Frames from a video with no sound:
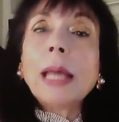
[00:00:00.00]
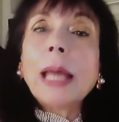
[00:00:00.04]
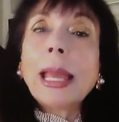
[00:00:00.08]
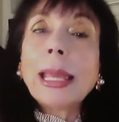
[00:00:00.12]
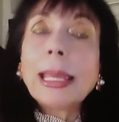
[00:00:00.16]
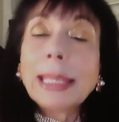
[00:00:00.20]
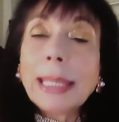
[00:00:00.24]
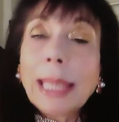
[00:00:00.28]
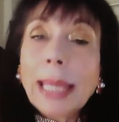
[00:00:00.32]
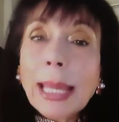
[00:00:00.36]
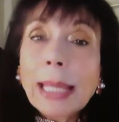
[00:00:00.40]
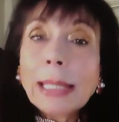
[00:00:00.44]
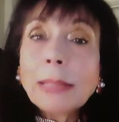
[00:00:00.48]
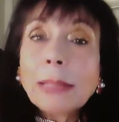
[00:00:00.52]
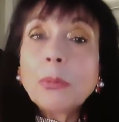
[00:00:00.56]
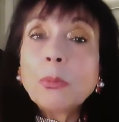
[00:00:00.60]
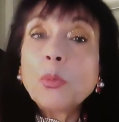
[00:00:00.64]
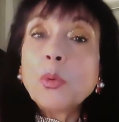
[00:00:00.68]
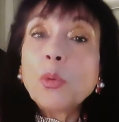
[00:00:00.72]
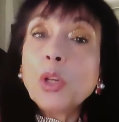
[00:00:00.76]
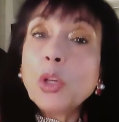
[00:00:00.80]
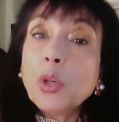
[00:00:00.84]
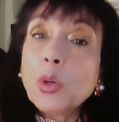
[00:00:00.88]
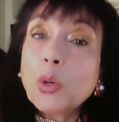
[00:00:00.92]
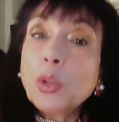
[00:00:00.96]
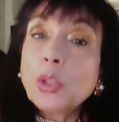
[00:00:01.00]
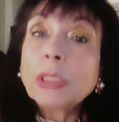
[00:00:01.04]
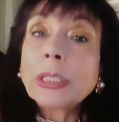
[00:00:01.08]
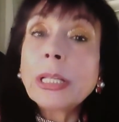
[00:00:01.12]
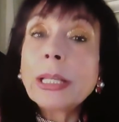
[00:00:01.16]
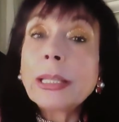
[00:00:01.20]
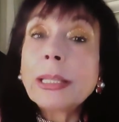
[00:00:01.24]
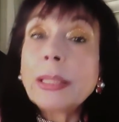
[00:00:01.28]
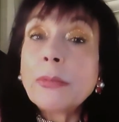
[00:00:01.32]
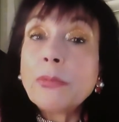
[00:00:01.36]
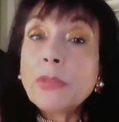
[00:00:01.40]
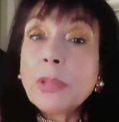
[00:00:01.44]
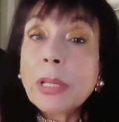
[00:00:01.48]
Again, we
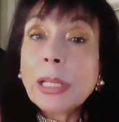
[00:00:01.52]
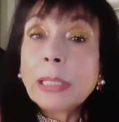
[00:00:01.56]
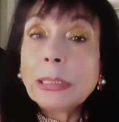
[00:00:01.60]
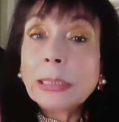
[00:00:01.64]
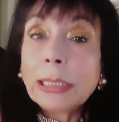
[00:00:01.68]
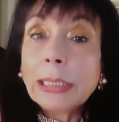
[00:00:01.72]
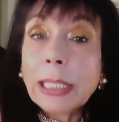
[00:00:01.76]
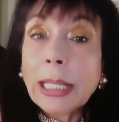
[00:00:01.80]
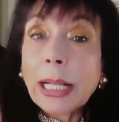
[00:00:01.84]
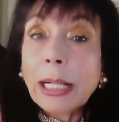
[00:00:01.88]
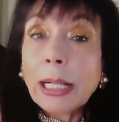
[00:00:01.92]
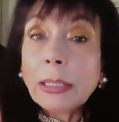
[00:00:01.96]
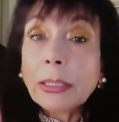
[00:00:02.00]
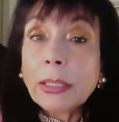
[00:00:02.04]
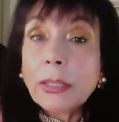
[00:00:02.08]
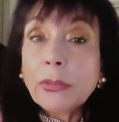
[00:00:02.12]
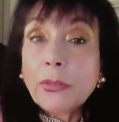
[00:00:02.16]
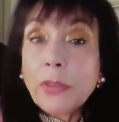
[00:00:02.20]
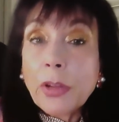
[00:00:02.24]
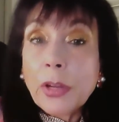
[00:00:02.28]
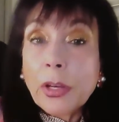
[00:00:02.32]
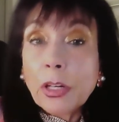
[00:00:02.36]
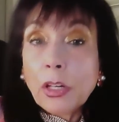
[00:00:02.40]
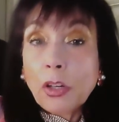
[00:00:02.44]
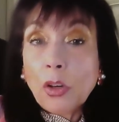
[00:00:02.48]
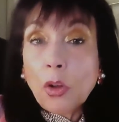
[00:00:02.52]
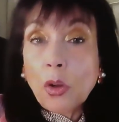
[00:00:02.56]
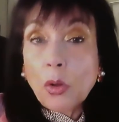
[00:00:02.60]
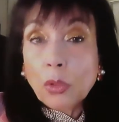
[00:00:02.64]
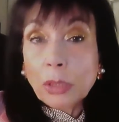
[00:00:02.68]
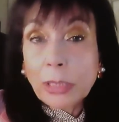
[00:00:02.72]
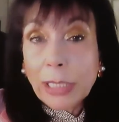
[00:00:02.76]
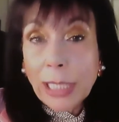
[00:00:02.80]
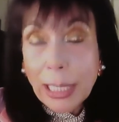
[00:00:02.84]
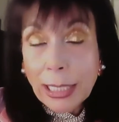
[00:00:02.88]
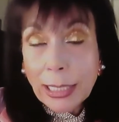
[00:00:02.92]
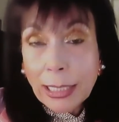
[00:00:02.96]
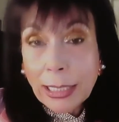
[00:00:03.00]
looked at the VLDL, the very
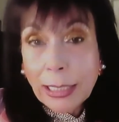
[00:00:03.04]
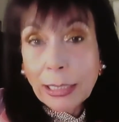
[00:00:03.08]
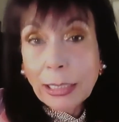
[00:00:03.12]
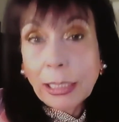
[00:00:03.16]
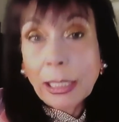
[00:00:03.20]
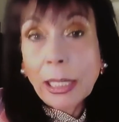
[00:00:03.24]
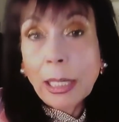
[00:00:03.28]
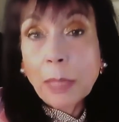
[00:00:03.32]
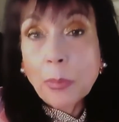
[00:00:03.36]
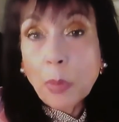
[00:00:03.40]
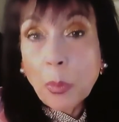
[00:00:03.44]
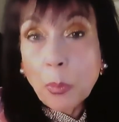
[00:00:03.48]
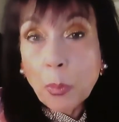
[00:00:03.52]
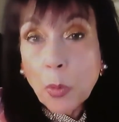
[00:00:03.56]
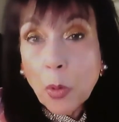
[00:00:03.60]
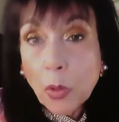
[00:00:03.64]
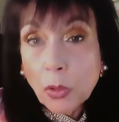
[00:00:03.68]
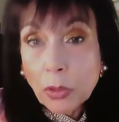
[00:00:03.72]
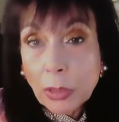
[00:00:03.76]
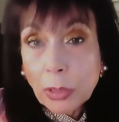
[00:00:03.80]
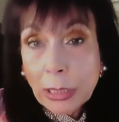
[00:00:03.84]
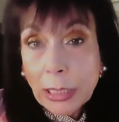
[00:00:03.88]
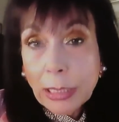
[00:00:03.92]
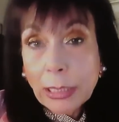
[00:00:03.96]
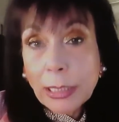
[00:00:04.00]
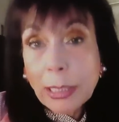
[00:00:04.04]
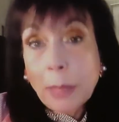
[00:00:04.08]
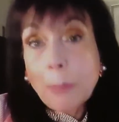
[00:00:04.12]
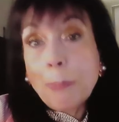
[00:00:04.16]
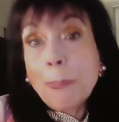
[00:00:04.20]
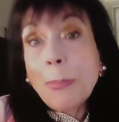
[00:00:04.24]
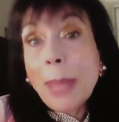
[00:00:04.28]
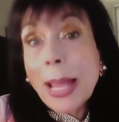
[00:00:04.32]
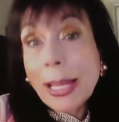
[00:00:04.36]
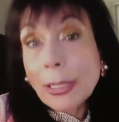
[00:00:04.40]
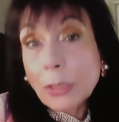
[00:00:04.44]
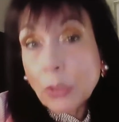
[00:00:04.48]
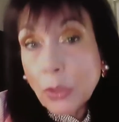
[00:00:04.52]
low density lipoprotein, the
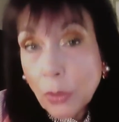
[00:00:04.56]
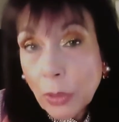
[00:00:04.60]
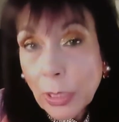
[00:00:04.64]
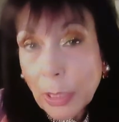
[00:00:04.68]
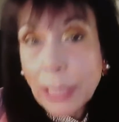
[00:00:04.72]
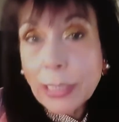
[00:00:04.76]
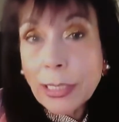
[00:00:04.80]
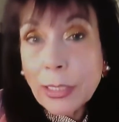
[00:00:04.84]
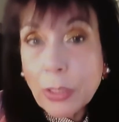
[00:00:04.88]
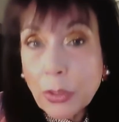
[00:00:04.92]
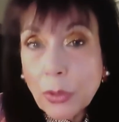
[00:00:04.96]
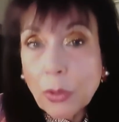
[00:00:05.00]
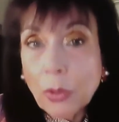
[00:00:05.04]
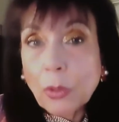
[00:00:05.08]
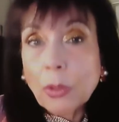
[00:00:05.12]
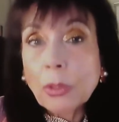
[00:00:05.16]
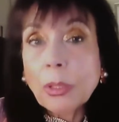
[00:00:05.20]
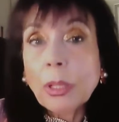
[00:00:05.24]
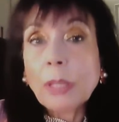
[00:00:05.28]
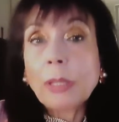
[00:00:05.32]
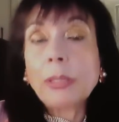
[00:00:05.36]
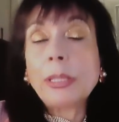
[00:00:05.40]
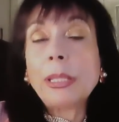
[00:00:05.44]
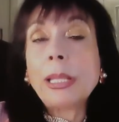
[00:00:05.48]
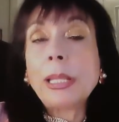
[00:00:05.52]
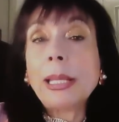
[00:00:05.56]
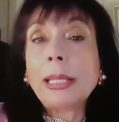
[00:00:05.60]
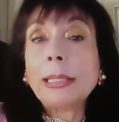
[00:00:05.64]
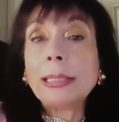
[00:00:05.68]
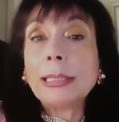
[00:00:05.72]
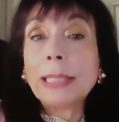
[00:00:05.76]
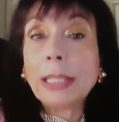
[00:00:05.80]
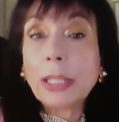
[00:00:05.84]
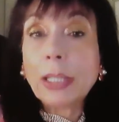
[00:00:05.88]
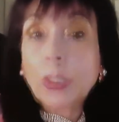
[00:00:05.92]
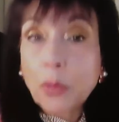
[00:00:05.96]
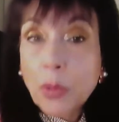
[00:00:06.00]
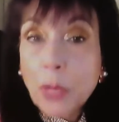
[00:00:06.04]
bad cholesterol,
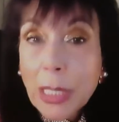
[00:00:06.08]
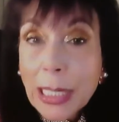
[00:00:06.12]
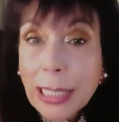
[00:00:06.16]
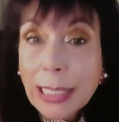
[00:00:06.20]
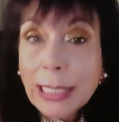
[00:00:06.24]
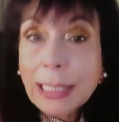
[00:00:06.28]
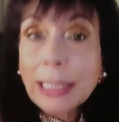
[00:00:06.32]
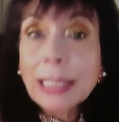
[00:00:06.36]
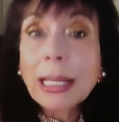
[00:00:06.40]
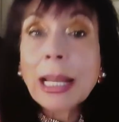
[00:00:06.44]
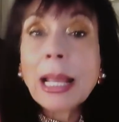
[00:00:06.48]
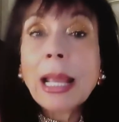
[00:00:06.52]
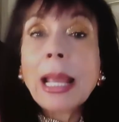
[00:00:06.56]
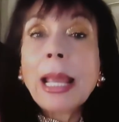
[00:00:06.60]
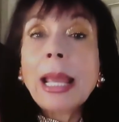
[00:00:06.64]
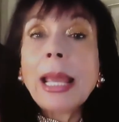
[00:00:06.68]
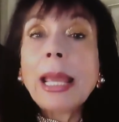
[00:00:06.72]
the decrease,